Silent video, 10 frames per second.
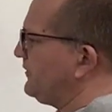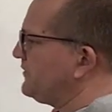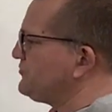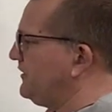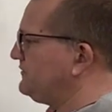
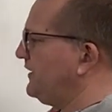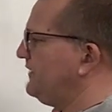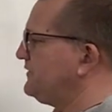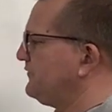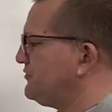electrons will have
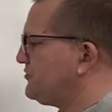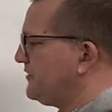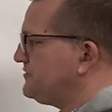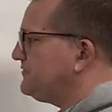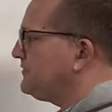different
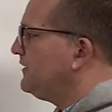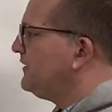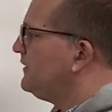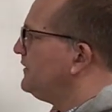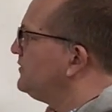charges.
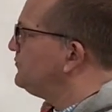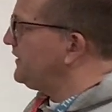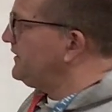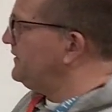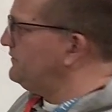But
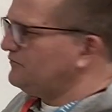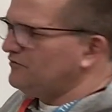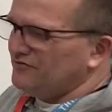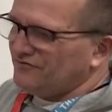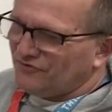again,
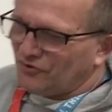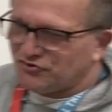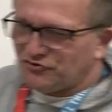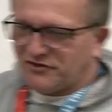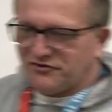no
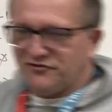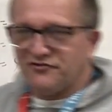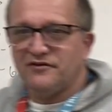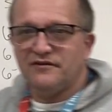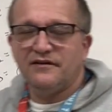structure's
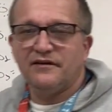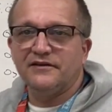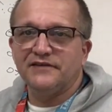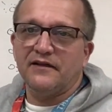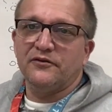
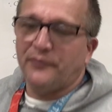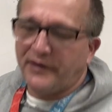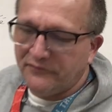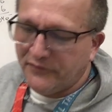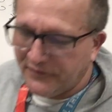exactly right
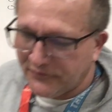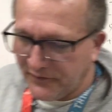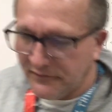for this one.